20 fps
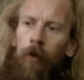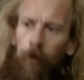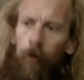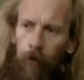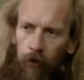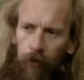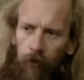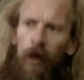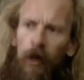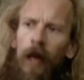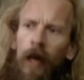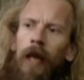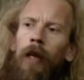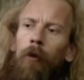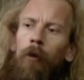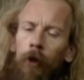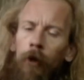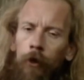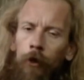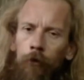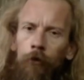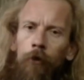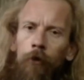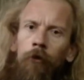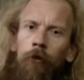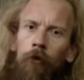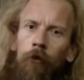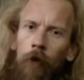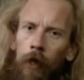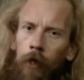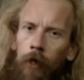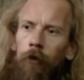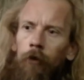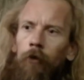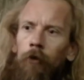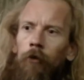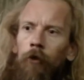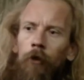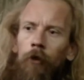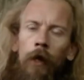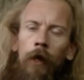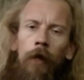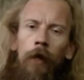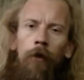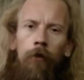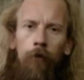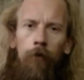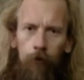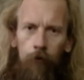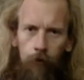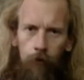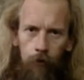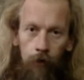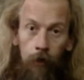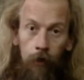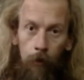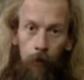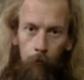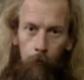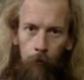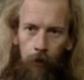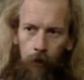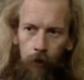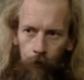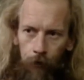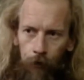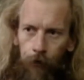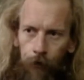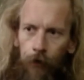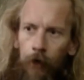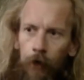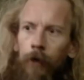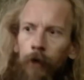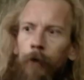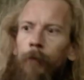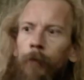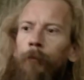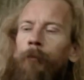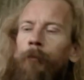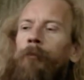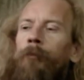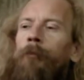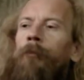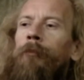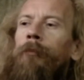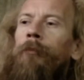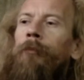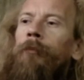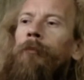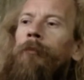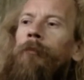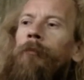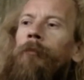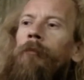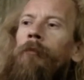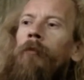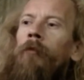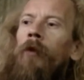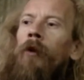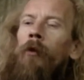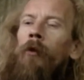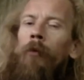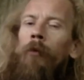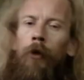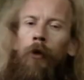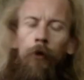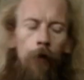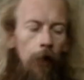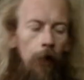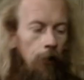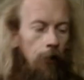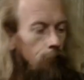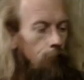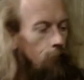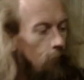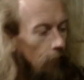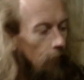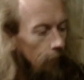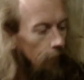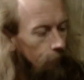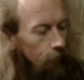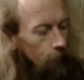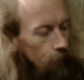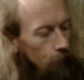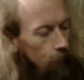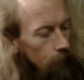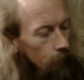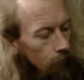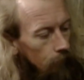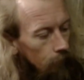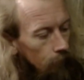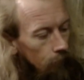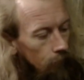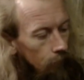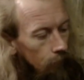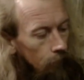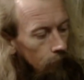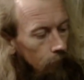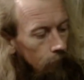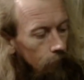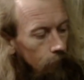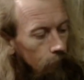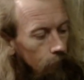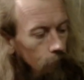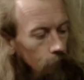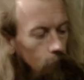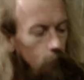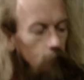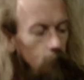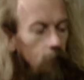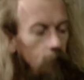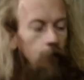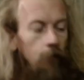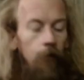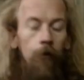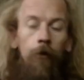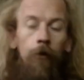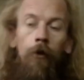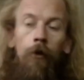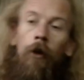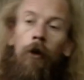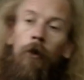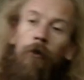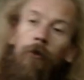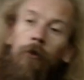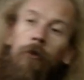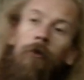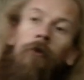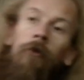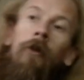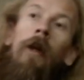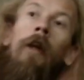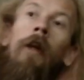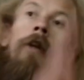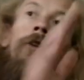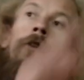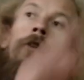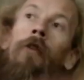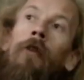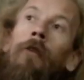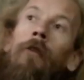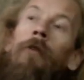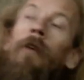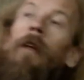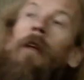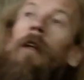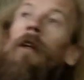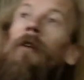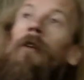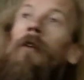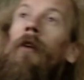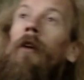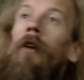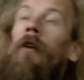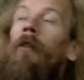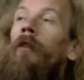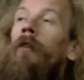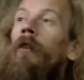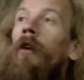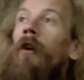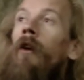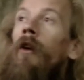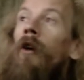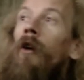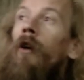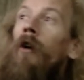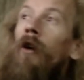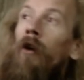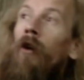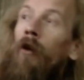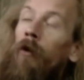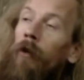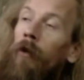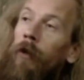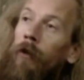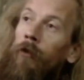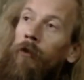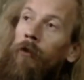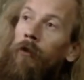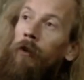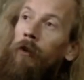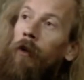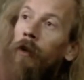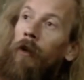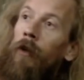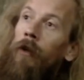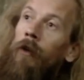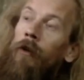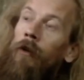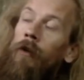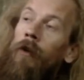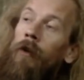The daily one, it's the change, so that's in the middle of the day when you get your change. So it's either a nice change, so you're feeling nice, or it's uh,